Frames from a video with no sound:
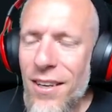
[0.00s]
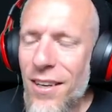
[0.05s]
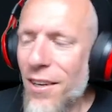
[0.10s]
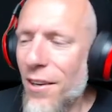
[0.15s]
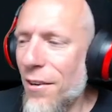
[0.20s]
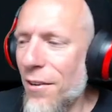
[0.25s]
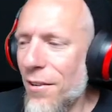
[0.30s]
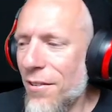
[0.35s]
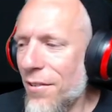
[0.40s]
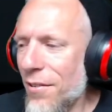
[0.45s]

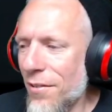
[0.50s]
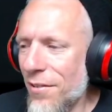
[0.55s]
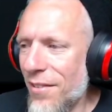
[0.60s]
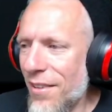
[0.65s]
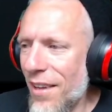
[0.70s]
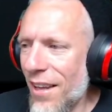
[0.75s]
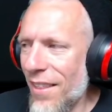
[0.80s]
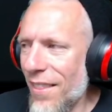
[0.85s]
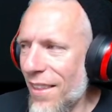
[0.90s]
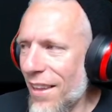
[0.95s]
You know, so it's
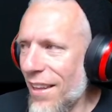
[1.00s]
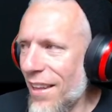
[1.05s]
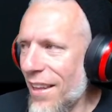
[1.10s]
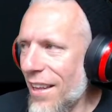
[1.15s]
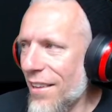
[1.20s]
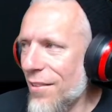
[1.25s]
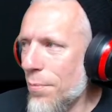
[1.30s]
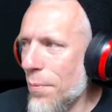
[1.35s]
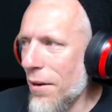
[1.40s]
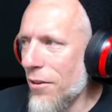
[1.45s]
not, that,
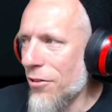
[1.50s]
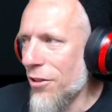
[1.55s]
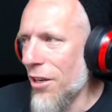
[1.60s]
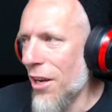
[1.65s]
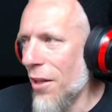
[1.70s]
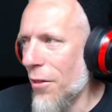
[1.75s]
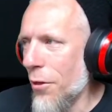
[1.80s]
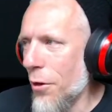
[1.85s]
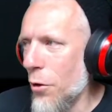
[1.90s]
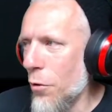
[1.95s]
especially
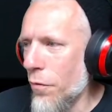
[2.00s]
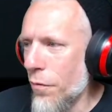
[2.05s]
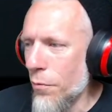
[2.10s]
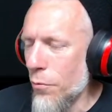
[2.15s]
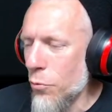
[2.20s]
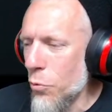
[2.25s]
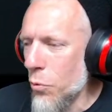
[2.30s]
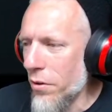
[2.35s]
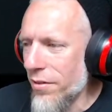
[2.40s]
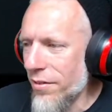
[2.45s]
nothing new from
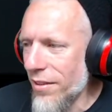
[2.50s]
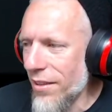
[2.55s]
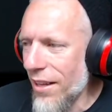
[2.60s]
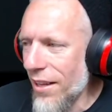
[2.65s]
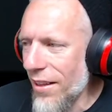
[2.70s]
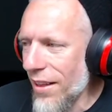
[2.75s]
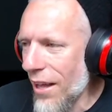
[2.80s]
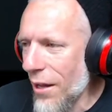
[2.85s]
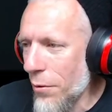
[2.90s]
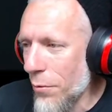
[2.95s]
Twisted,
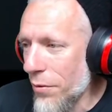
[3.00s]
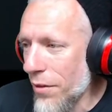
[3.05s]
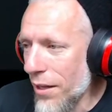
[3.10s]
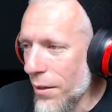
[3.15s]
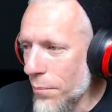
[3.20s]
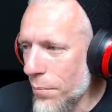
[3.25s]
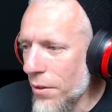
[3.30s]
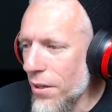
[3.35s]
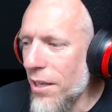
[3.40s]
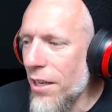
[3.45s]
I, I, don't
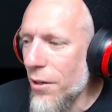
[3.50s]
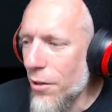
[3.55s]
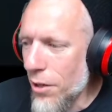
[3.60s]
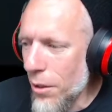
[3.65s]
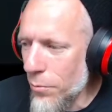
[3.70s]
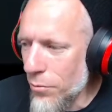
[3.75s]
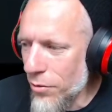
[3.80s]
think. But here comes